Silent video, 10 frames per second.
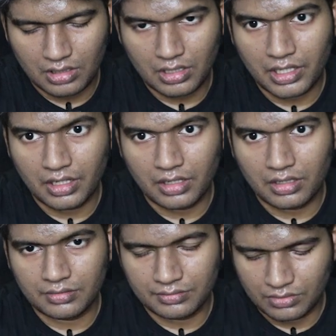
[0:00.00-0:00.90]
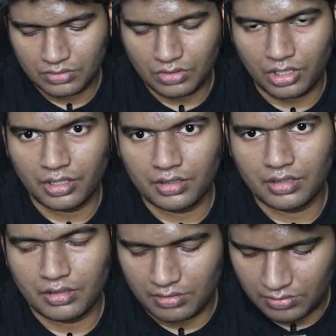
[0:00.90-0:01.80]
and sorry,
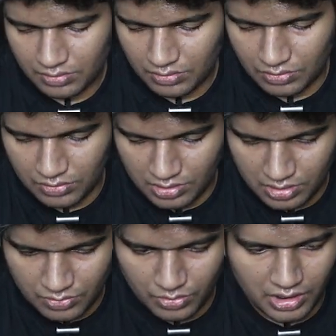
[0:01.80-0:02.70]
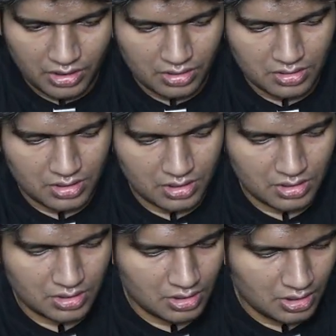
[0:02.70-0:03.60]
oh, this wire is just